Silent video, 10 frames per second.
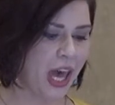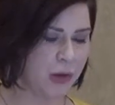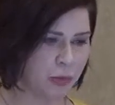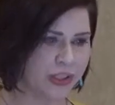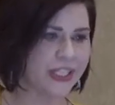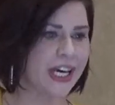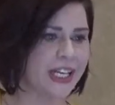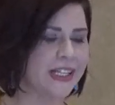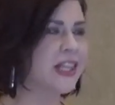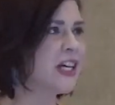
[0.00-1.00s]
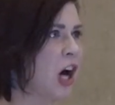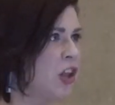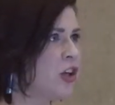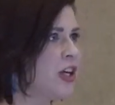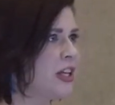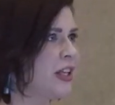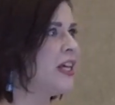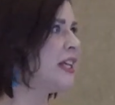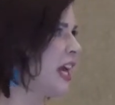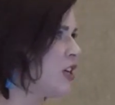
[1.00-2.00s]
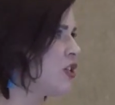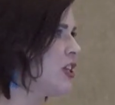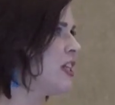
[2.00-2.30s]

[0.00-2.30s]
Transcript: And once again, the color indication